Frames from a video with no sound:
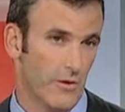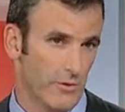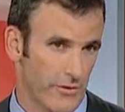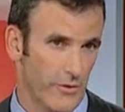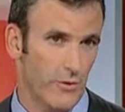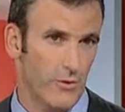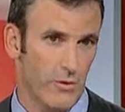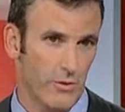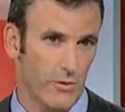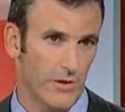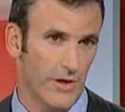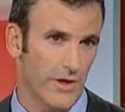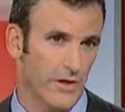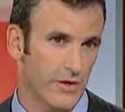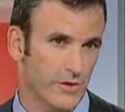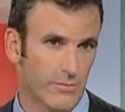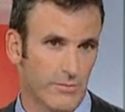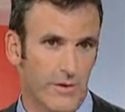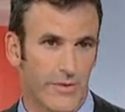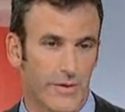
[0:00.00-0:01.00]
not only the
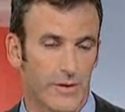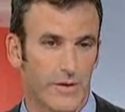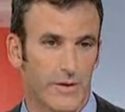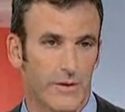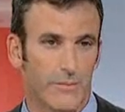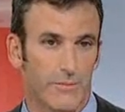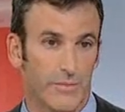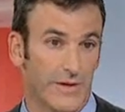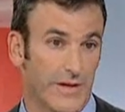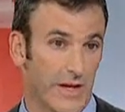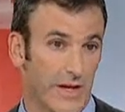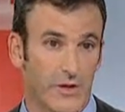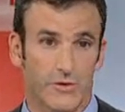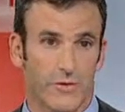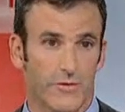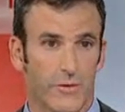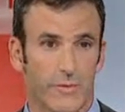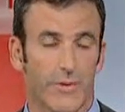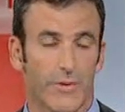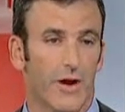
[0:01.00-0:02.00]
correlation but the
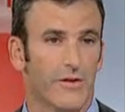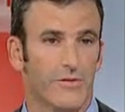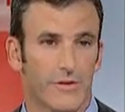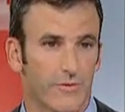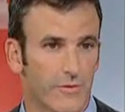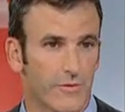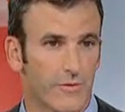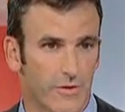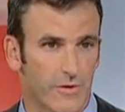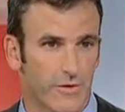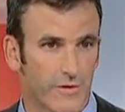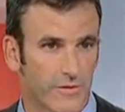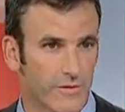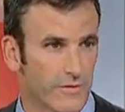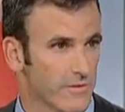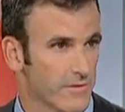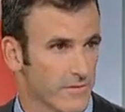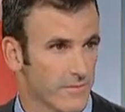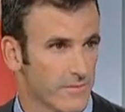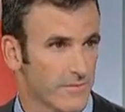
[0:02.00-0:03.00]
potential for positive
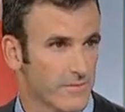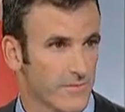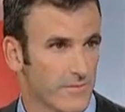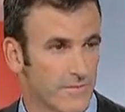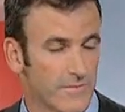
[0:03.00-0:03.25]
returns.